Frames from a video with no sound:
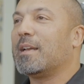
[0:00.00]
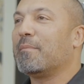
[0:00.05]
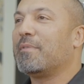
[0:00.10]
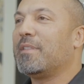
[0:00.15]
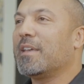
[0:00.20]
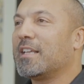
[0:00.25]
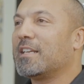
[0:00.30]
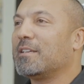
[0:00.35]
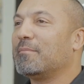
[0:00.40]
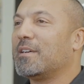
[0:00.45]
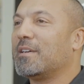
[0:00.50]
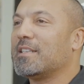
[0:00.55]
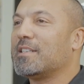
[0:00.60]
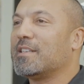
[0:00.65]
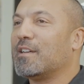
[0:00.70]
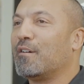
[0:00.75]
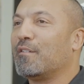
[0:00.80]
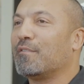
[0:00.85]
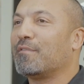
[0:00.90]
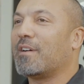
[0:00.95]
And I'm thinking to
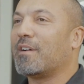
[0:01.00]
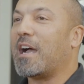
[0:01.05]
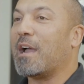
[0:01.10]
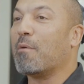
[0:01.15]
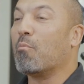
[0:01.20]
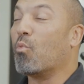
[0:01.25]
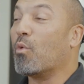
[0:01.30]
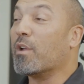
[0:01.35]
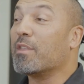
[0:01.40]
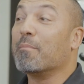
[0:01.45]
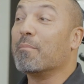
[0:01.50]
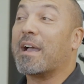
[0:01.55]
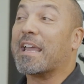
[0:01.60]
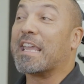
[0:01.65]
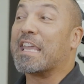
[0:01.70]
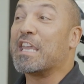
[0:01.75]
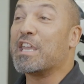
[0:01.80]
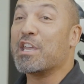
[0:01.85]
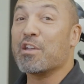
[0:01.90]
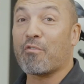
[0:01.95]
myself, I'm with
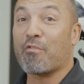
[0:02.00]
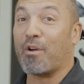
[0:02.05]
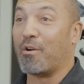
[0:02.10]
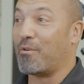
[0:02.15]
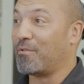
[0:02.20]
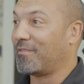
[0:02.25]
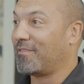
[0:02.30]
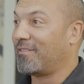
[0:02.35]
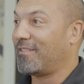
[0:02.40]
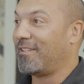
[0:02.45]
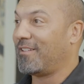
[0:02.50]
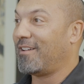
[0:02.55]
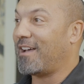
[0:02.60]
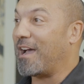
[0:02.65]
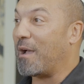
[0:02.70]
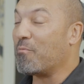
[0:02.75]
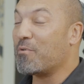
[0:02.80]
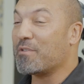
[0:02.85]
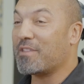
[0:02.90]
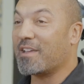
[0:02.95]
my hero.
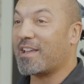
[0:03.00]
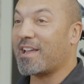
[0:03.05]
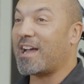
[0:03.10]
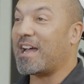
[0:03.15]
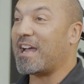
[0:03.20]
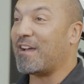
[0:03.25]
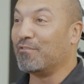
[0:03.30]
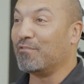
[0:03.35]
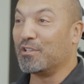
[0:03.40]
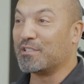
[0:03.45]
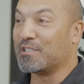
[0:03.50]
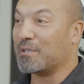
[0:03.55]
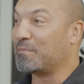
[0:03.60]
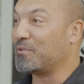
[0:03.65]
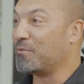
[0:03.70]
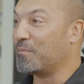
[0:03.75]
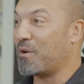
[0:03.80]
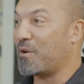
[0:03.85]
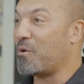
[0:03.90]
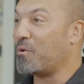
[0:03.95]
I'm with a guy I've looked
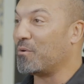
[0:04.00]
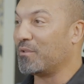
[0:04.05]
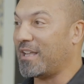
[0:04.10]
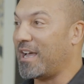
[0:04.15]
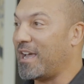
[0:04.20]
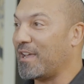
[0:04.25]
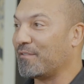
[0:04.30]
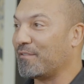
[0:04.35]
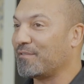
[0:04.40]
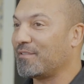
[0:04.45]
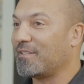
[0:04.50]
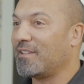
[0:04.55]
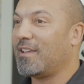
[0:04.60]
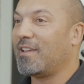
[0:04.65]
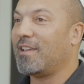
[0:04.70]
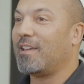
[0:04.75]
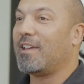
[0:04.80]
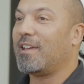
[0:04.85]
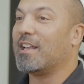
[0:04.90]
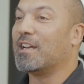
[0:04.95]
up to my whole life.
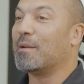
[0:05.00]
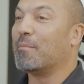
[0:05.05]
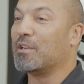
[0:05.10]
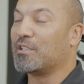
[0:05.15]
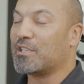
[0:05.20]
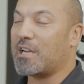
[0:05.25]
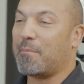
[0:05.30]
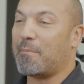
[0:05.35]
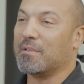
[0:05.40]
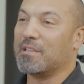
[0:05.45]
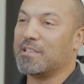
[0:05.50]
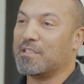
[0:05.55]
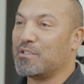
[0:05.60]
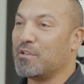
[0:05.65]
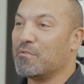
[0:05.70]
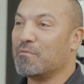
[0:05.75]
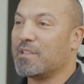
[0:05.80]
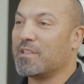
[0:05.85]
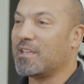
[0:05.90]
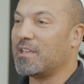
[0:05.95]
And I'm on top of this
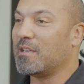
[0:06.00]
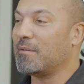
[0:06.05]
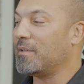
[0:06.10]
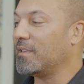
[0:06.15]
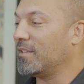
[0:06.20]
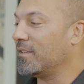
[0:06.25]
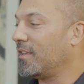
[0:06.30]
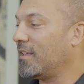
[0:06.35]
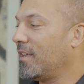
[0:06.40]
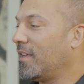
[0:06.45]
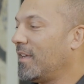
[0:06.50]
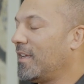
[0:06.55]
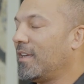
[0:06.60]
dune with him.